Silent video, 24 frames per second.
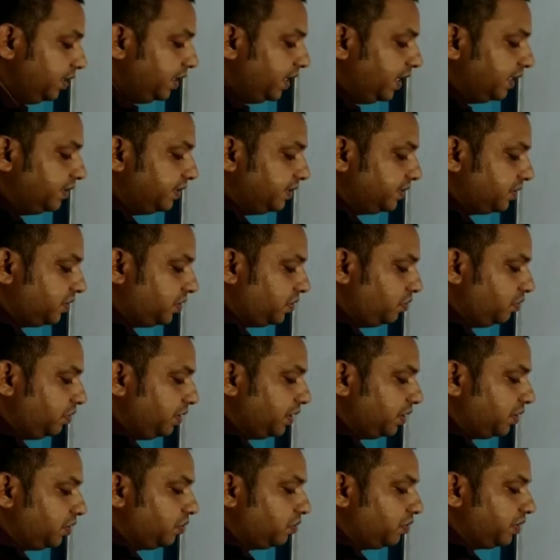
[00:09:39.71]
And this Q
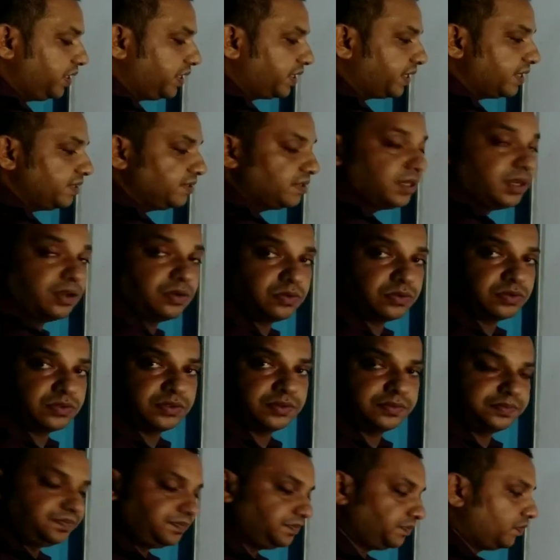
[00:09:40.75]
and Q get cancelled out.
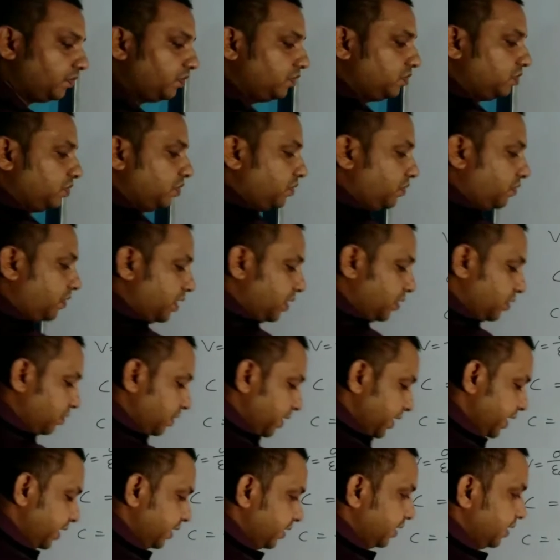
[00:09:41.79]
So what we
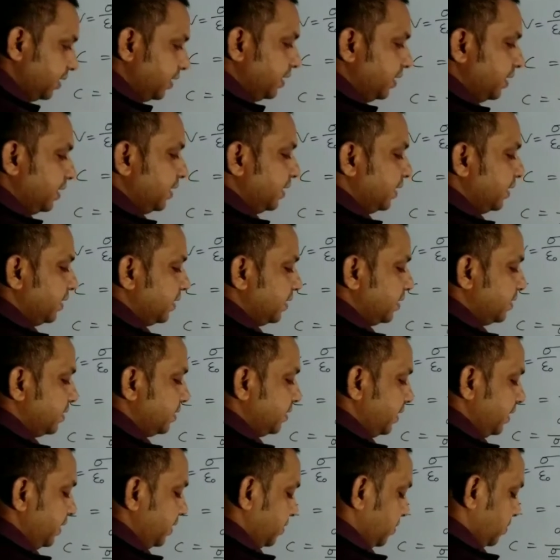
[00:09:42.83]
will get?
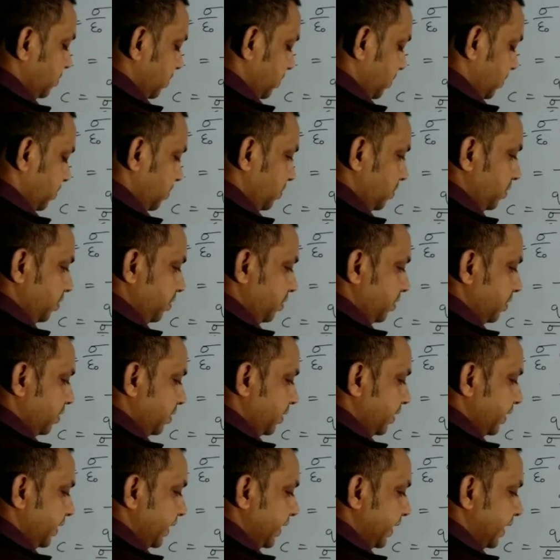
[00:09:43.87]
C is equal to
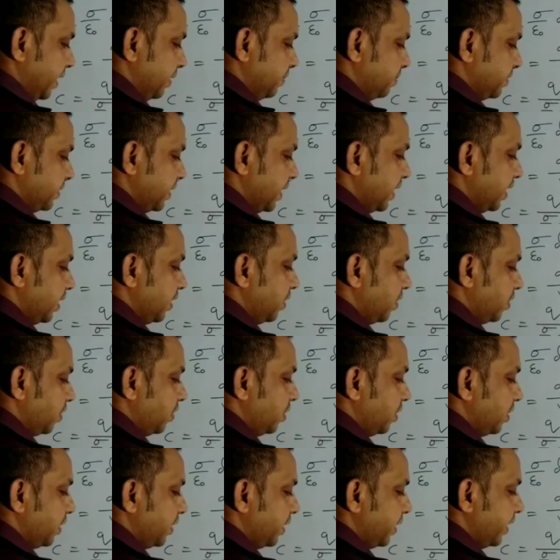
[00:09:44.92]
epsilon naught
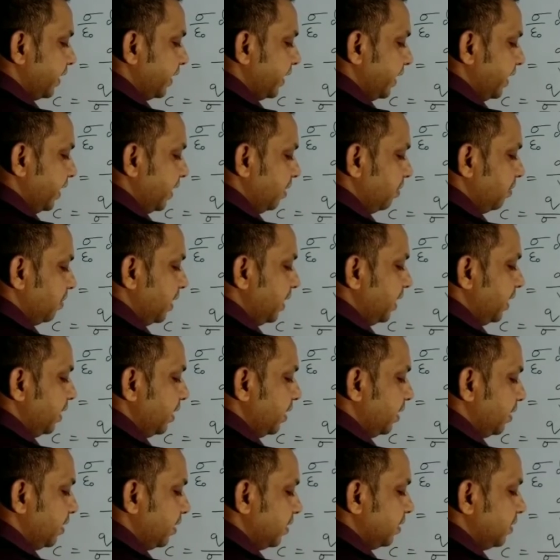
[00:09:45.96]
A by
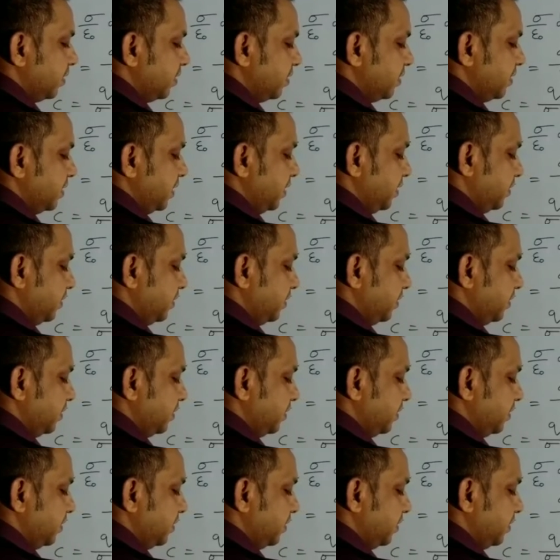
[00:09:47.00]
T.